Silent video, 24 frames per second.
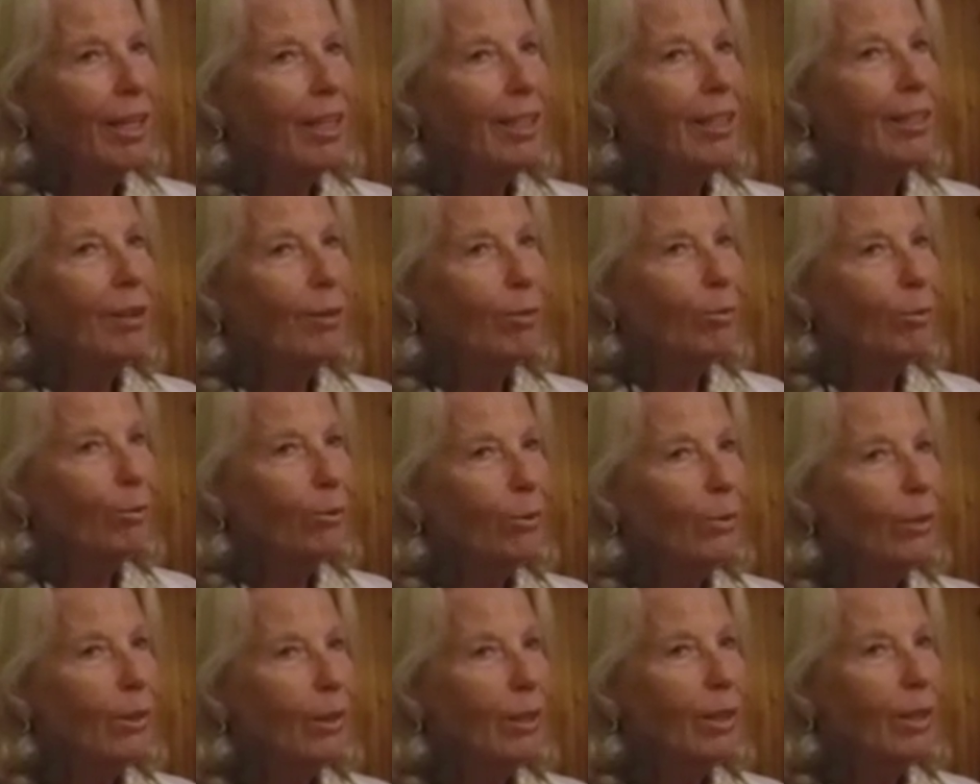
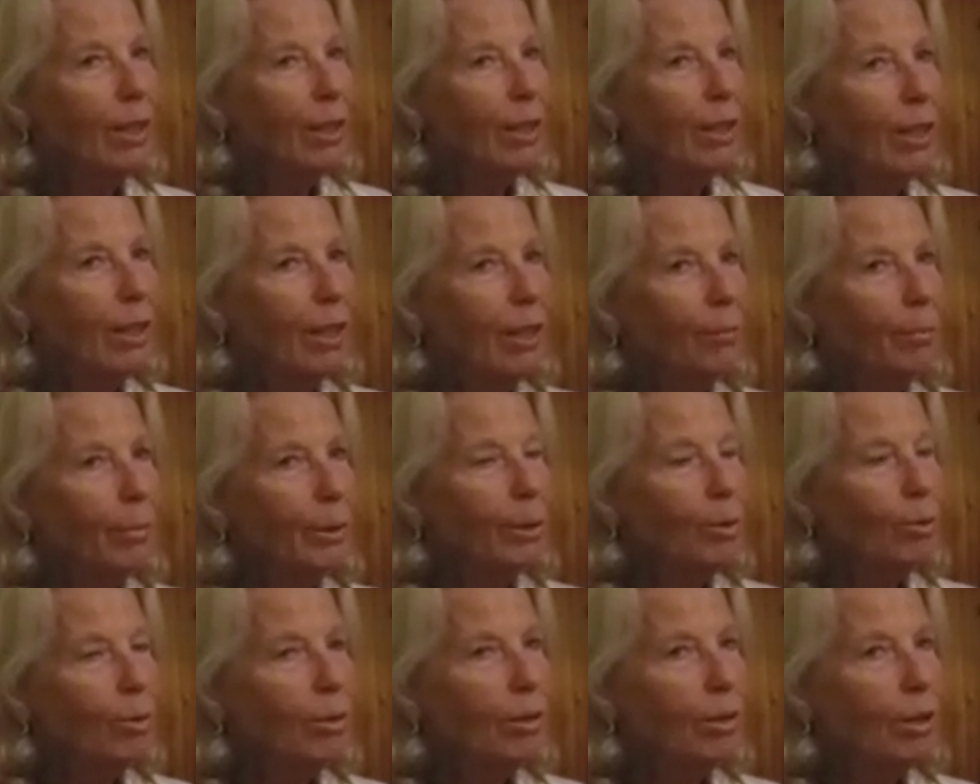if
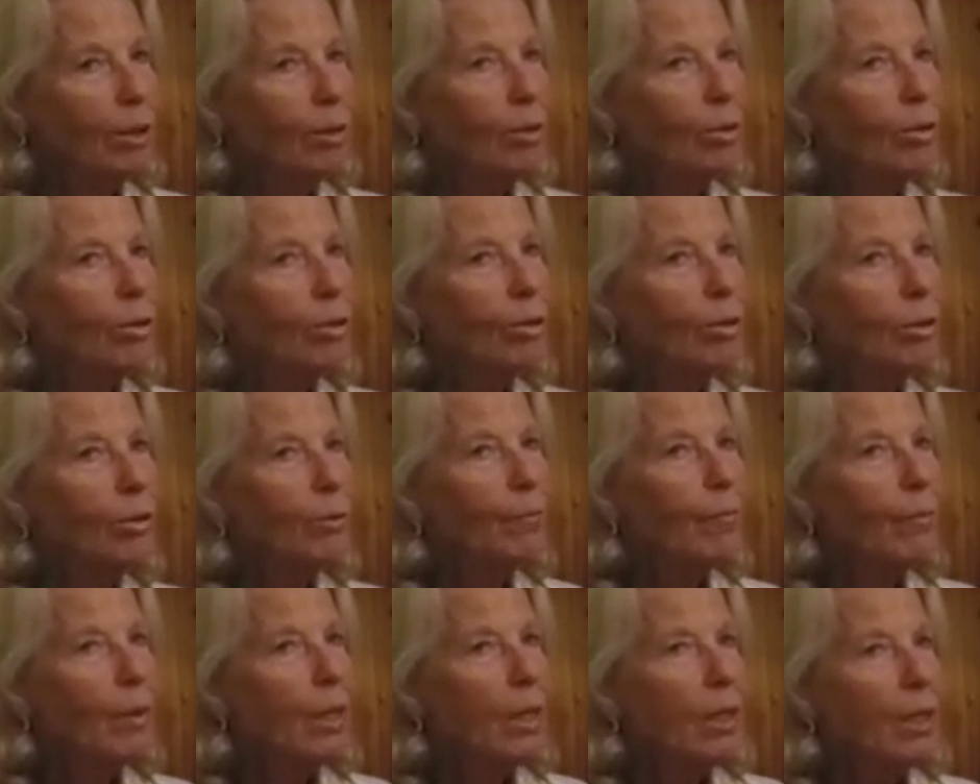between the
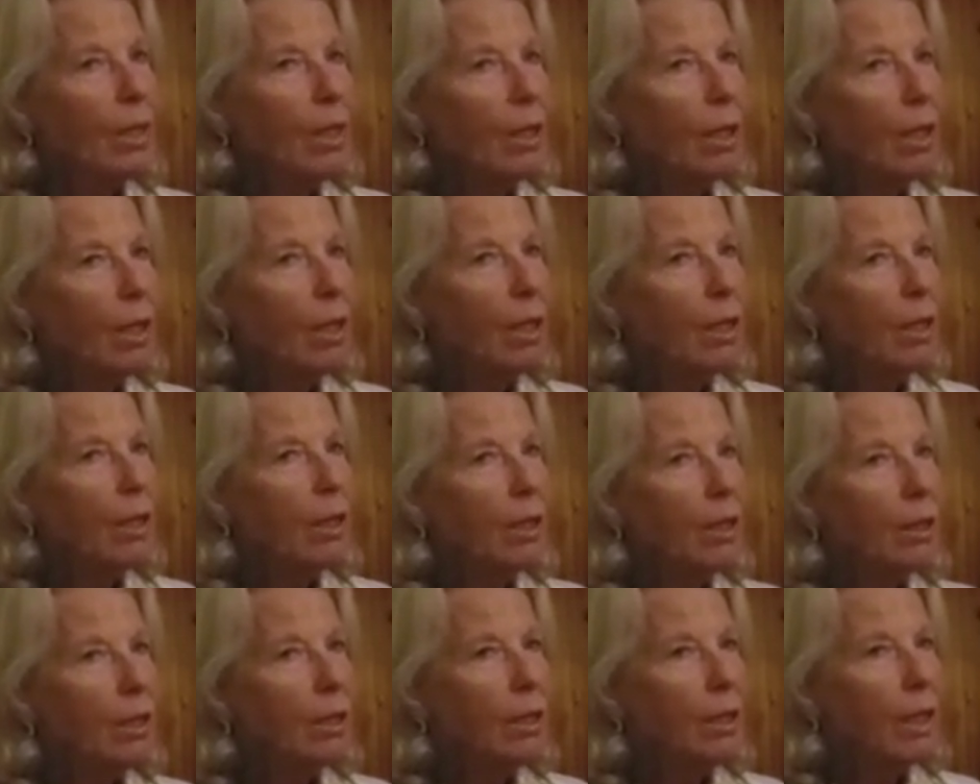two
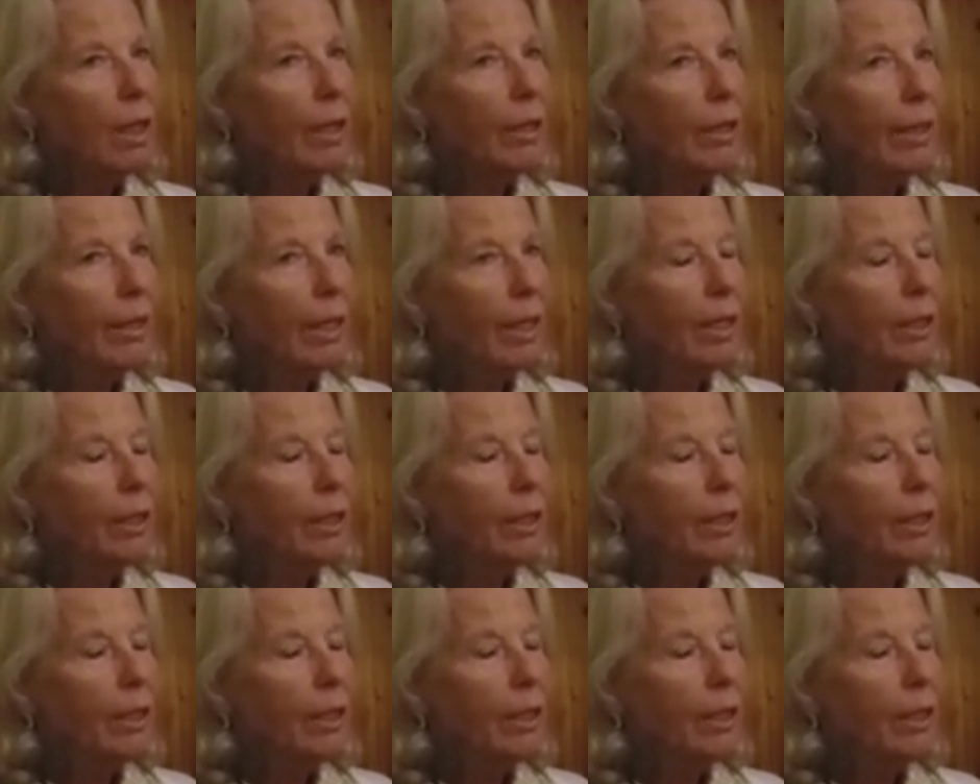a